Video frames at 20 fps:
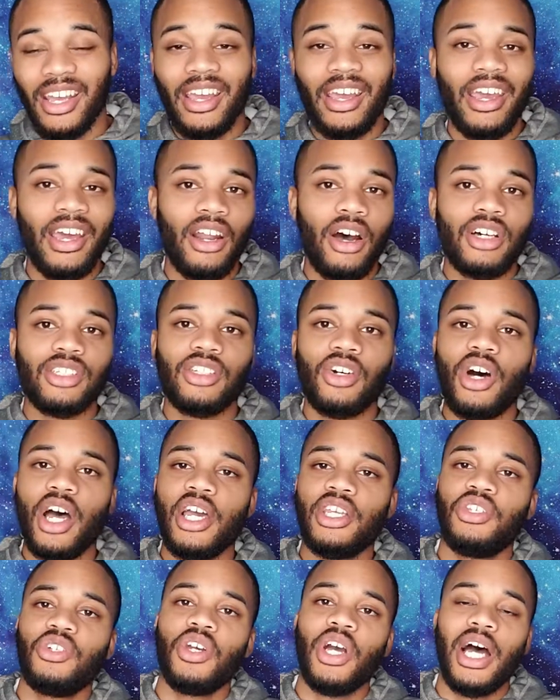And also,
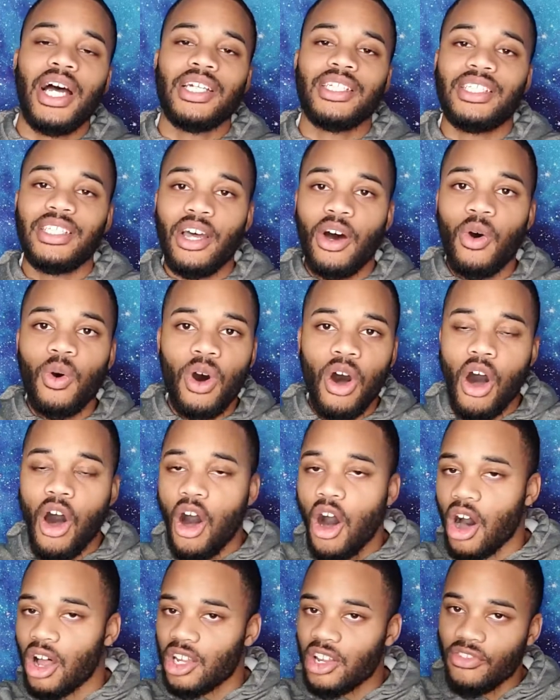as you guys know,
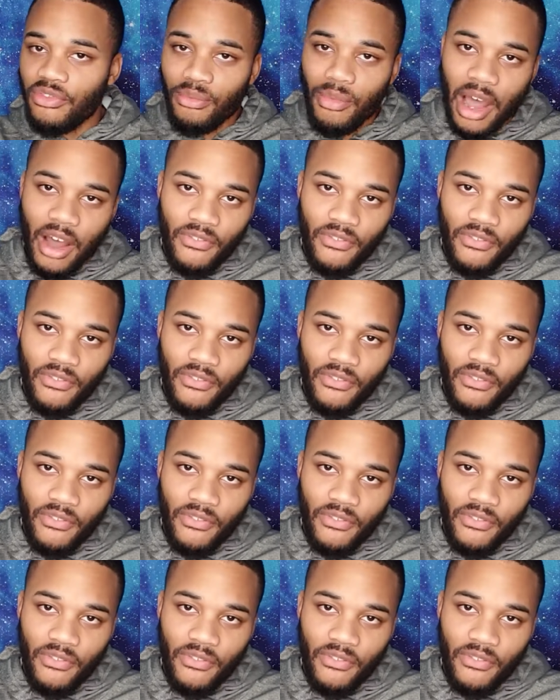all of my